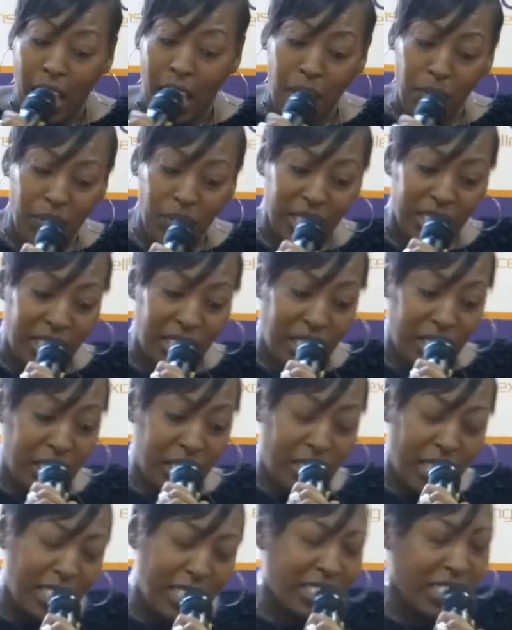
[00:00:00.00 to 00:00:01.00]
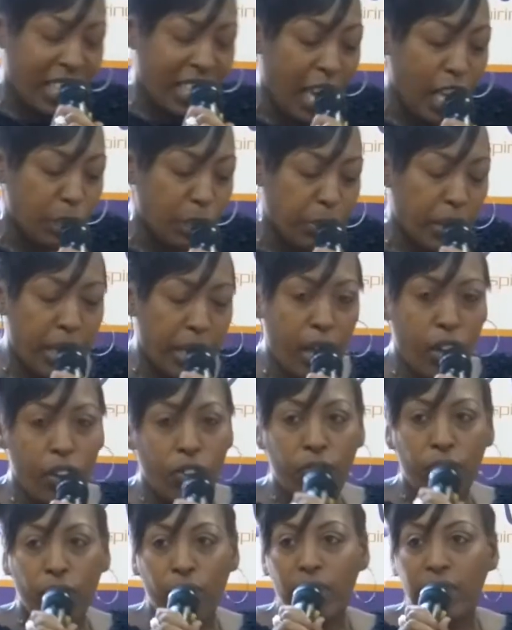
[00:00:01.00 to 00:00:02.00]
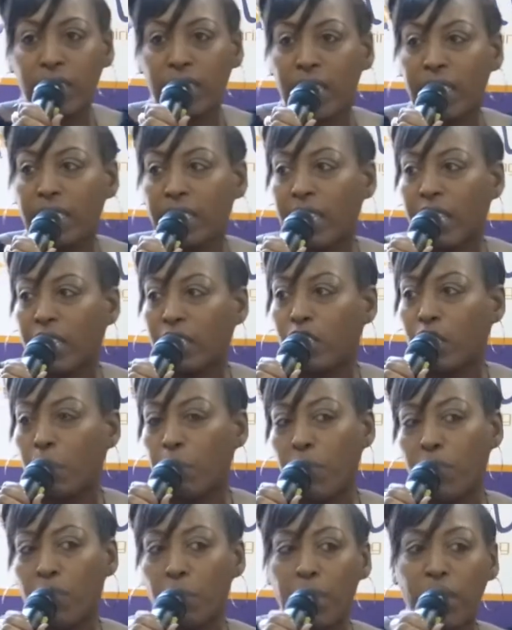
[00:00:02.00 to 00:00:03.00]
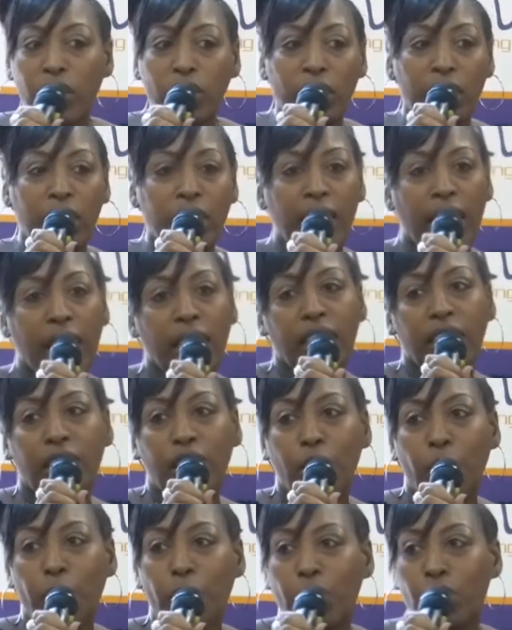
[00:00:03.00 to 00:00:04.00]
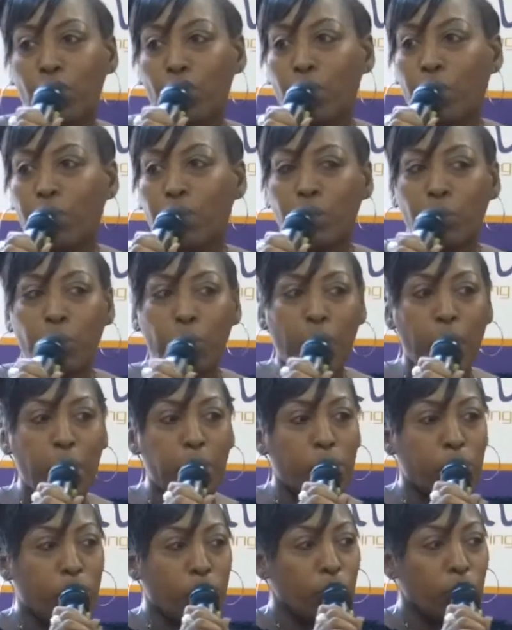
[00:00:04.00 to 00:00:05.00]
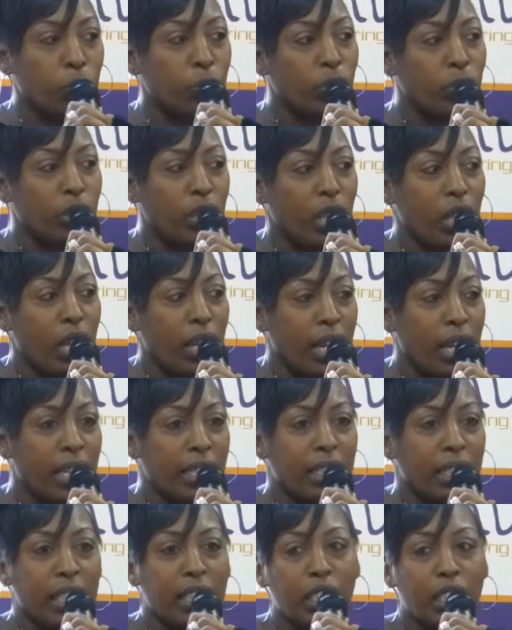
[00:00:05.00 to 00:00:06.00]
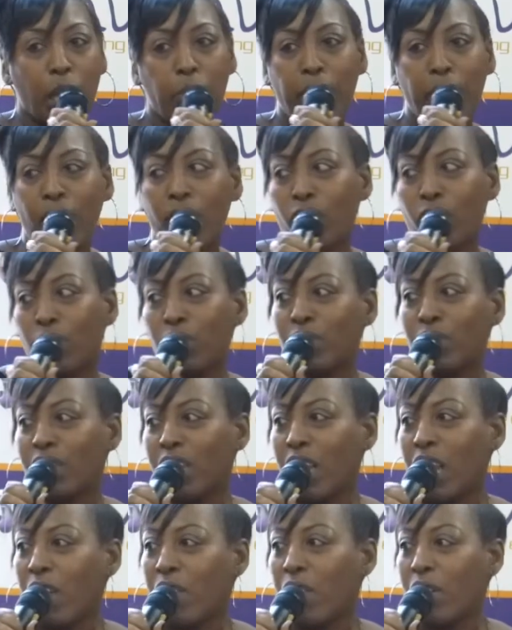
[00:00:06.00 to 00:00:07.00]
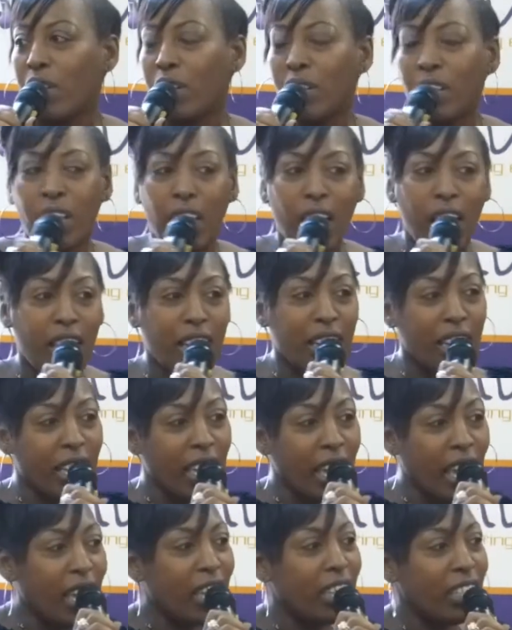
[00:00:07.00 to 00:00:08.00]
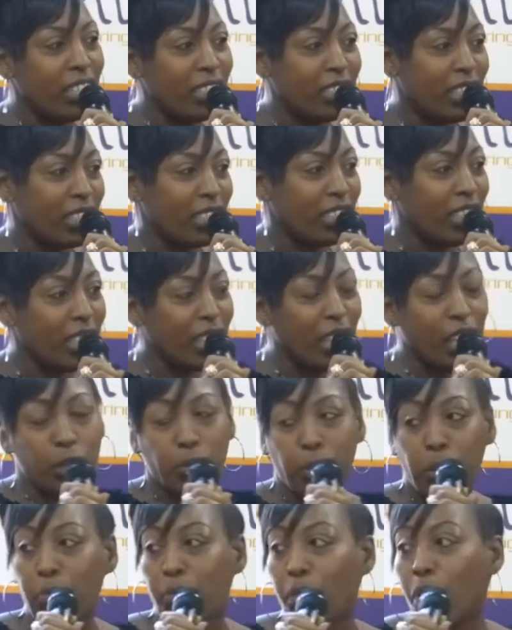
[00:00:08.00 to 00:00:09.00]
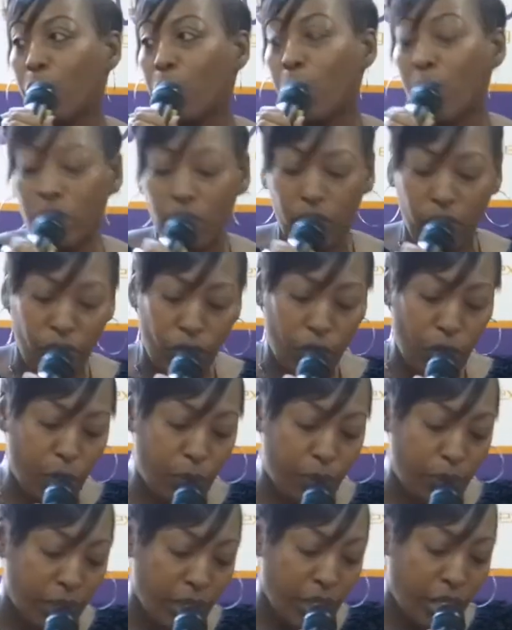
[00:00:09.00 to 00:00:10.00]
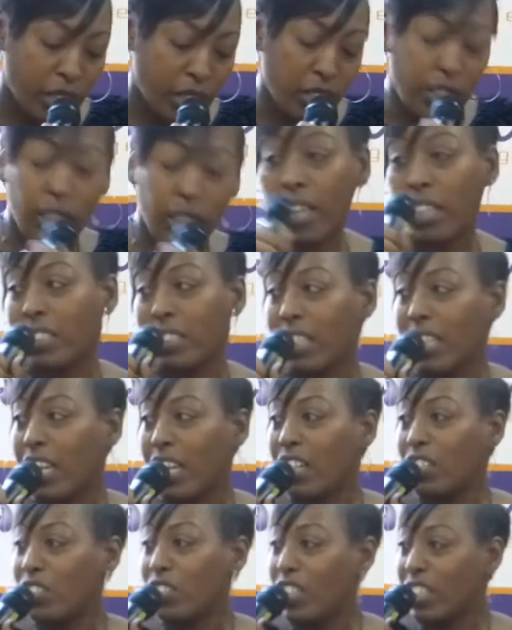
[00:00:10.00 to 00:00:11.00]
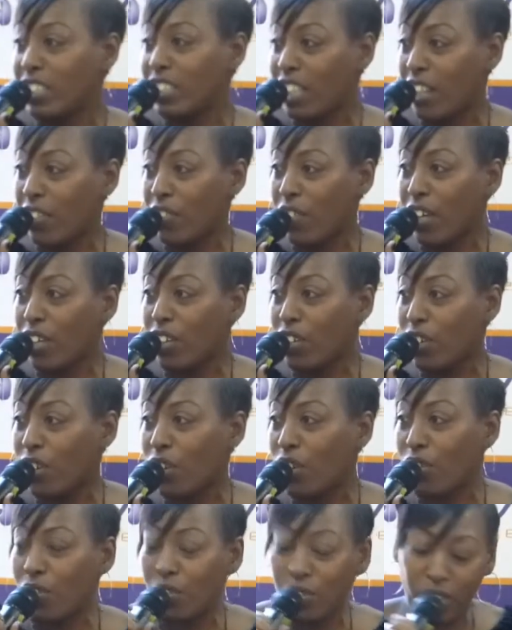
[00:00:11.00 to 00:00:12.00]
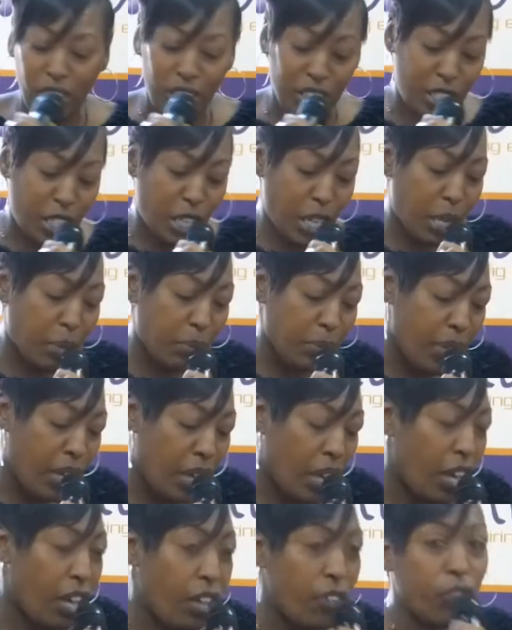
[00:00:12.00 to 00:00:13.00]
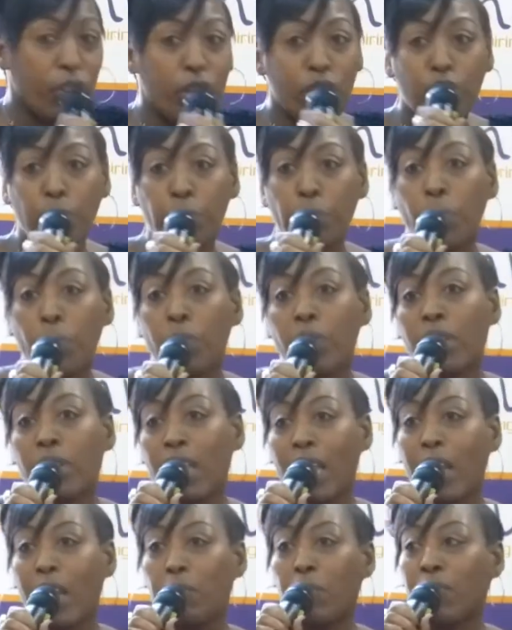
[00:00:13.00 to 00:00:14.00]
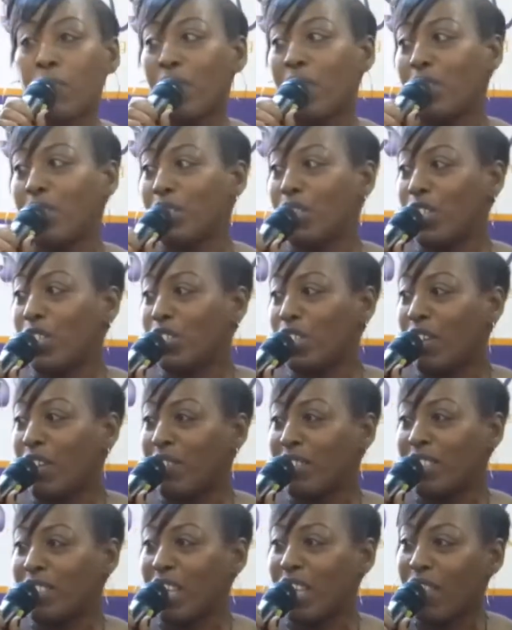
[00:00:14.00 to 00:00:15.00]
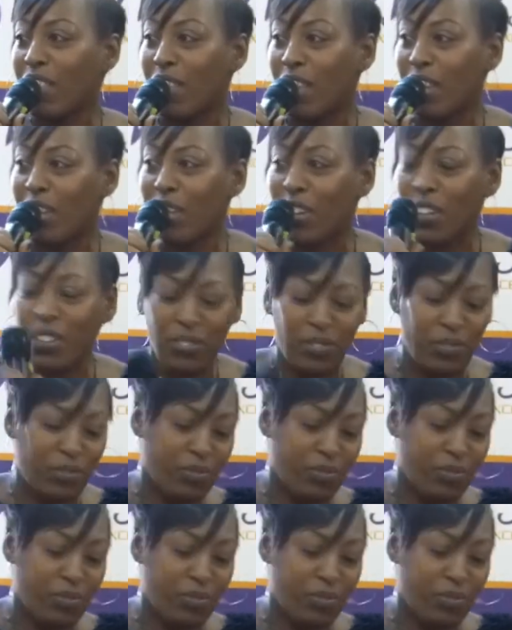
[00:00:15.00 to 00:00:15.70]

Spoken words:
MVSC has been helpful in the sense that some of them actually attended the workshops and were able to talk to the young ladies about volunteering. And again, as I said, that's been wonderful. So yes, again, I'd like to say thank you to the team for the support that they have provided our charity. Thank you.